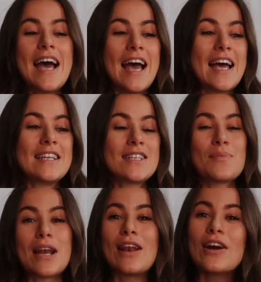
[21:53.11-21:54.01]
and I'm
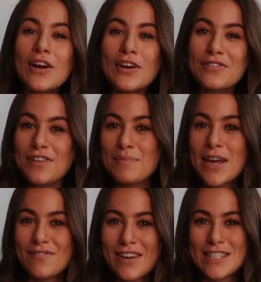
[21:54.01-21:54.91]
gonna learn from my
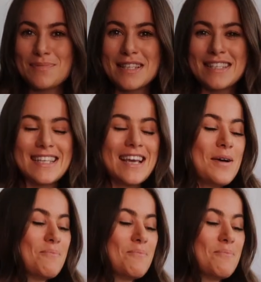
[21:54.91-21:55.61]
investments.